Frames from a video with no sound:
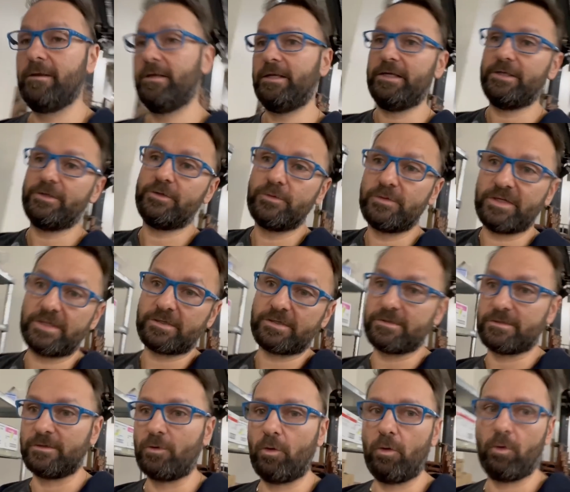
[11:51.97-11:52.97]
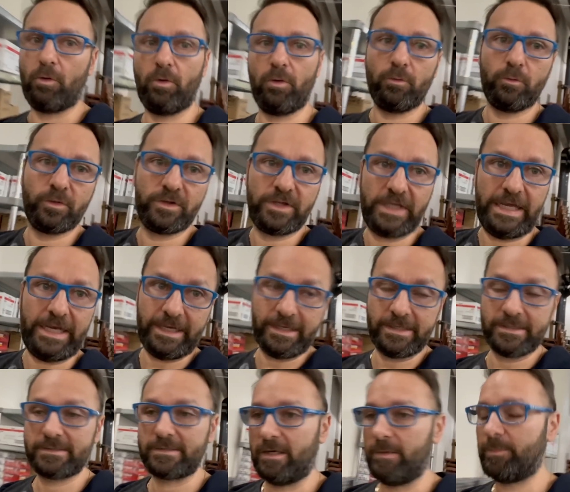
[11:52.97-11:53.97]
You had two sixes in the hole with an
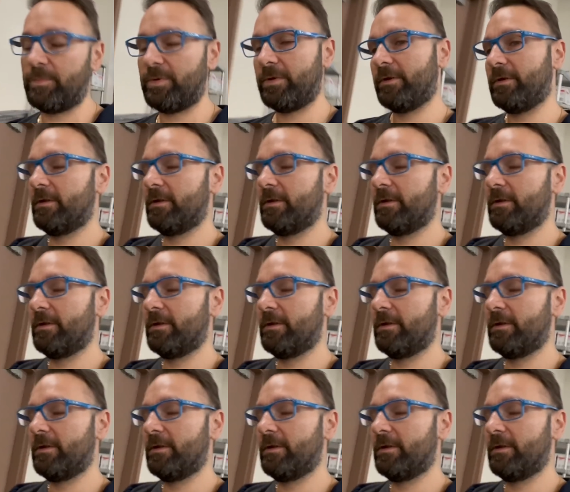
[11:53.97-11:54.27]
ace up.